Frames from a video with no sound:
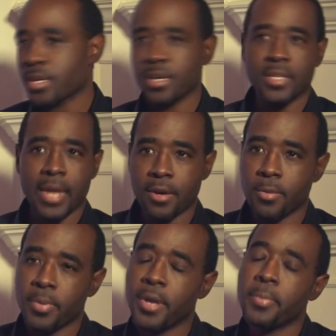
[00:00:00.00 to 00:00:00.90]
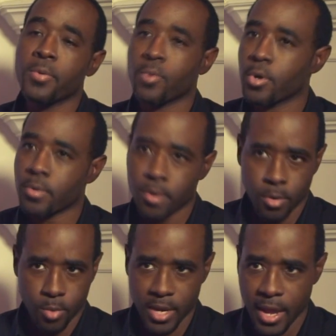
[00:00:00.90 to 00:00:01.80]
cut down on
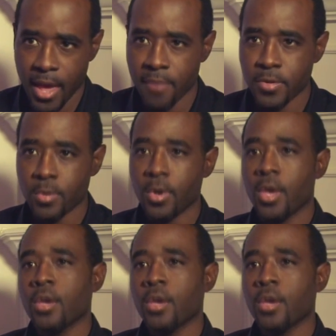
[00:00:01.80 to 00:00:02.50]
paperwork or what have you.